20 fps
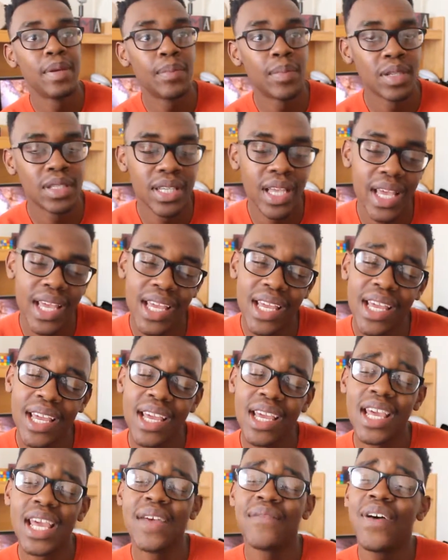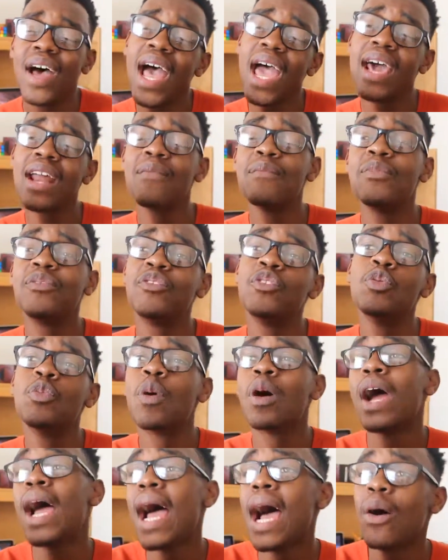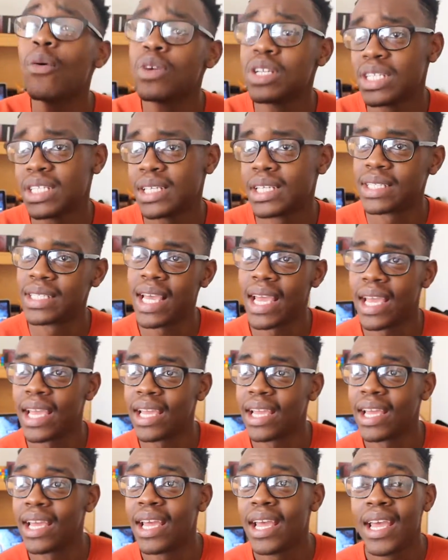people say, if I had a few more hours in a day,